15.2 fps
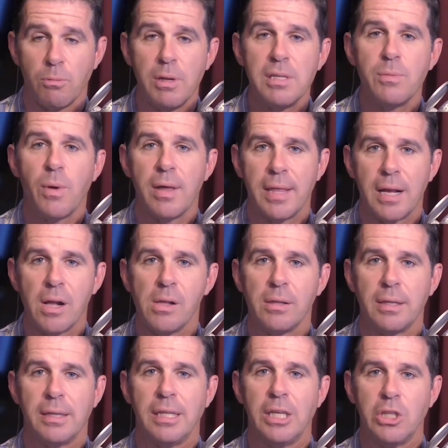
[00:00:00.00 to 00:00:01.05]
reason why they call
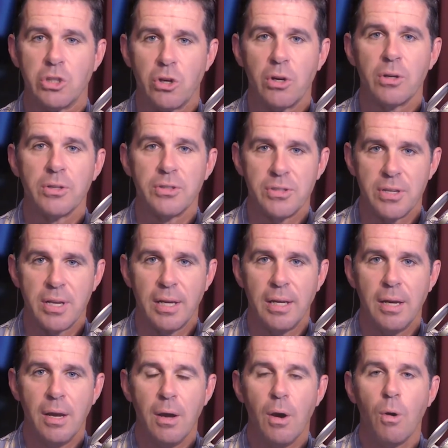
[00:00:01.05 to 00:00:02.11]
it the Eternal City.
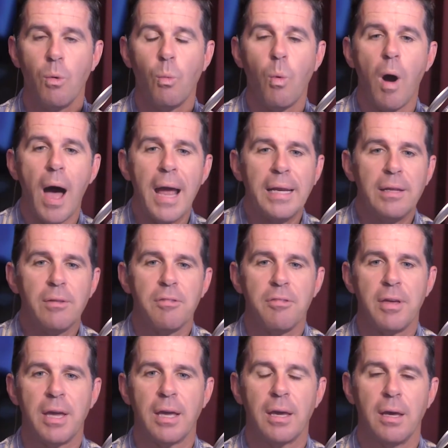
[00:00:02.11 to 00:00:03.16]
Why do you
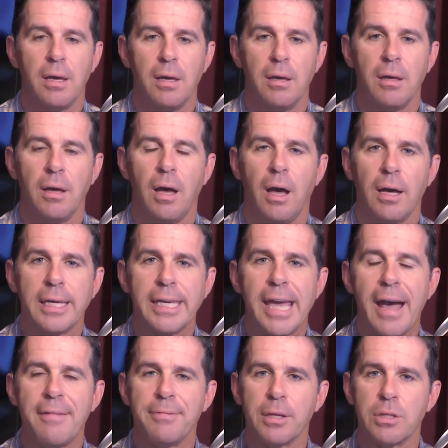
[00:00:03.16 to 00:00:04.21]
think
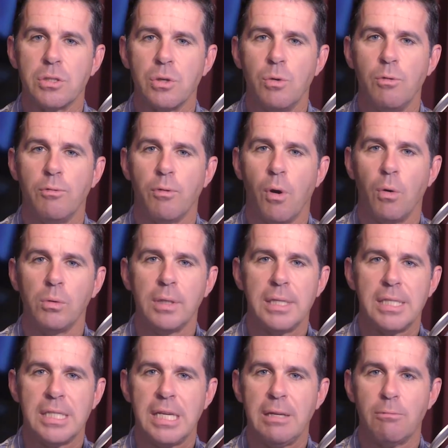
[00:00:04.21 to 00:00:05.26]
Catholics who've only
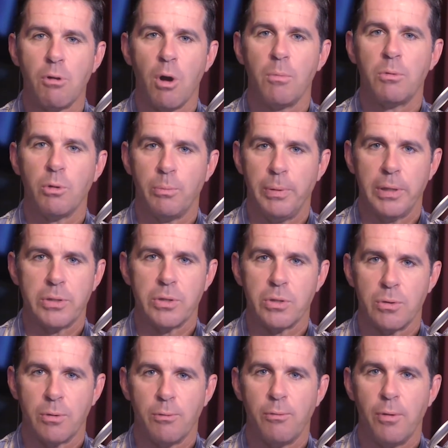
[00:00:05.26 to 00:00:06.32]
seen Rome through
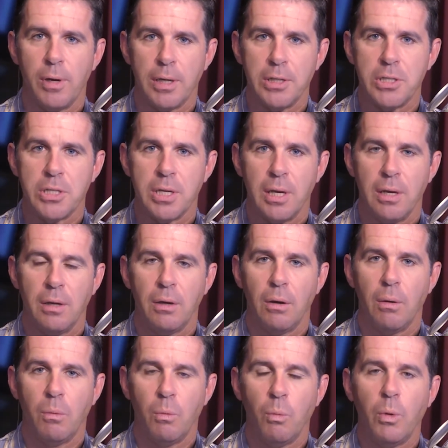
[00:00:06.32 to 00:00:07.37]
pictures or footage
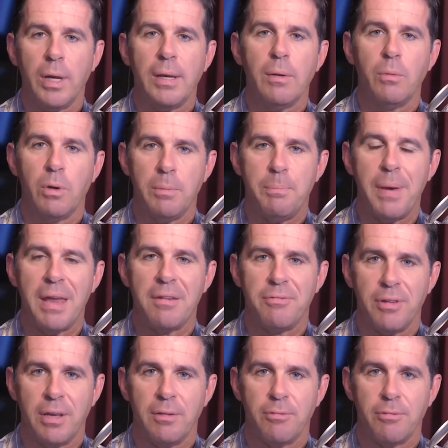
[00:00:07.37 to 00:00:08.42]
would
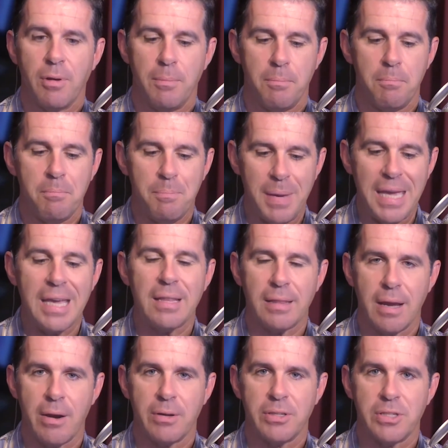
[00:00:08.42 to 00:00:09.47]
benefit from being there and